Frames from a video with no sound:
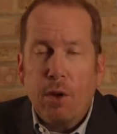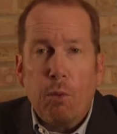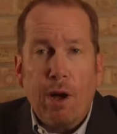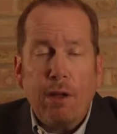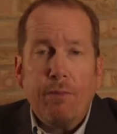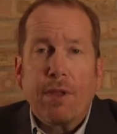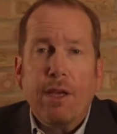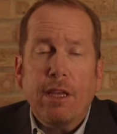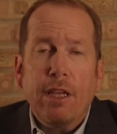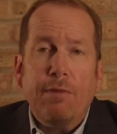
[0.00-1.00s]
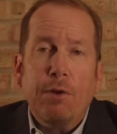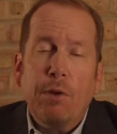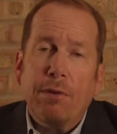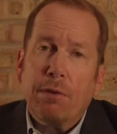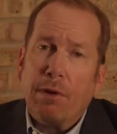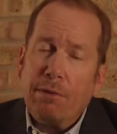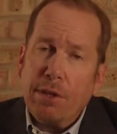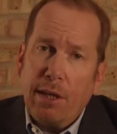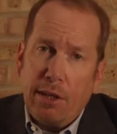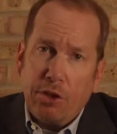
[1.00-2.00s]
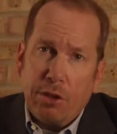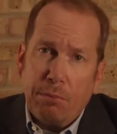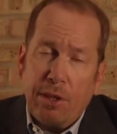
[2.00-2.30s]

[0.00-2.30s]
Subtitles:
Well, if you have a revocation